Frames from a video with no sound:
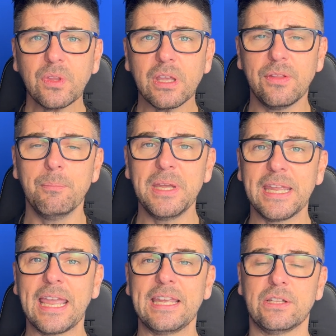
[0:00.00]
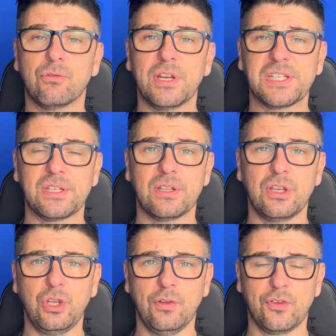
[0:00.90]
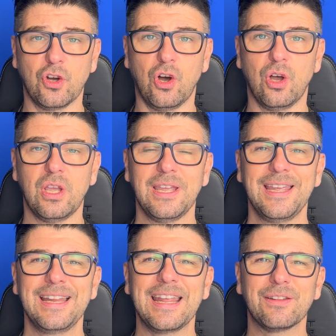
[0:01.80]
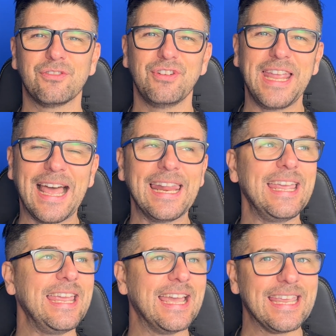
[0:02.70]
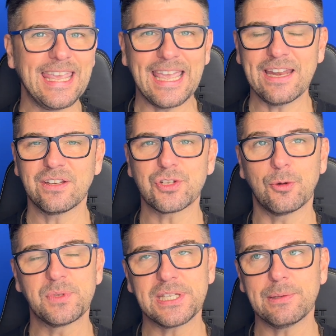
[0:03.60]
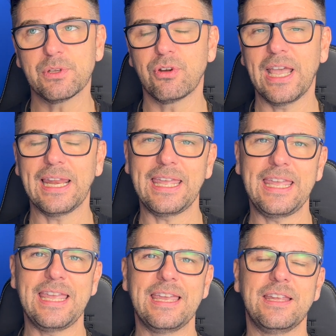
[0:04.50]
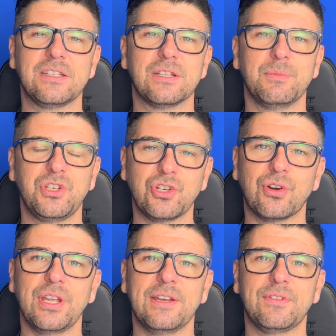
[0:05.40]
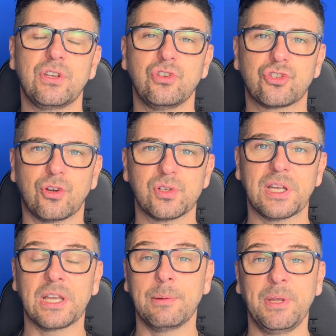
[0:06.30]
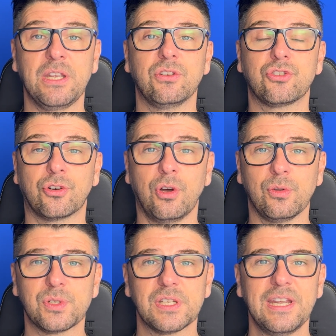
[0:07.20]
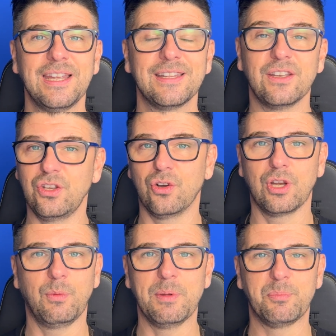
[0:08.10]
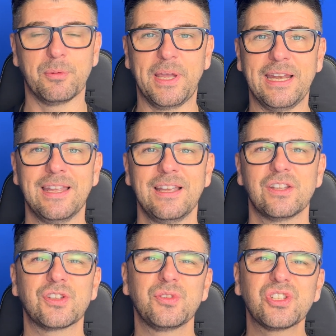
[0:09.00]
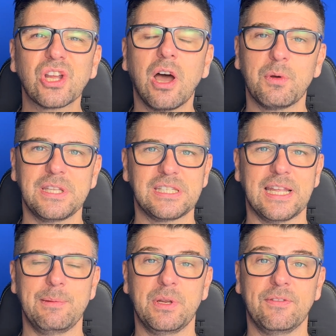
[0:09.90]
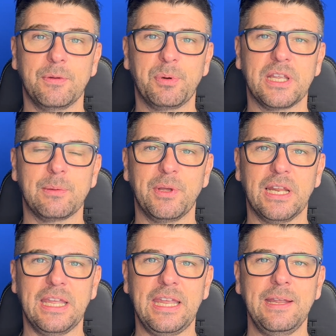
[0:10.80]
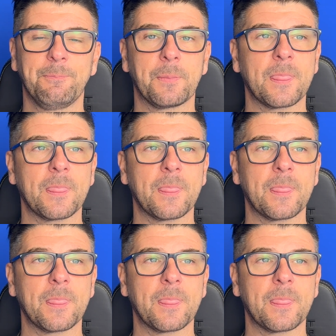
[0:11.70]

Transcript: that mitigate the risks that you've got. Now, the reality, again, top tip, the reality is the majority of the controls are going to be controls that you're going to implement. So start with a statement of applicability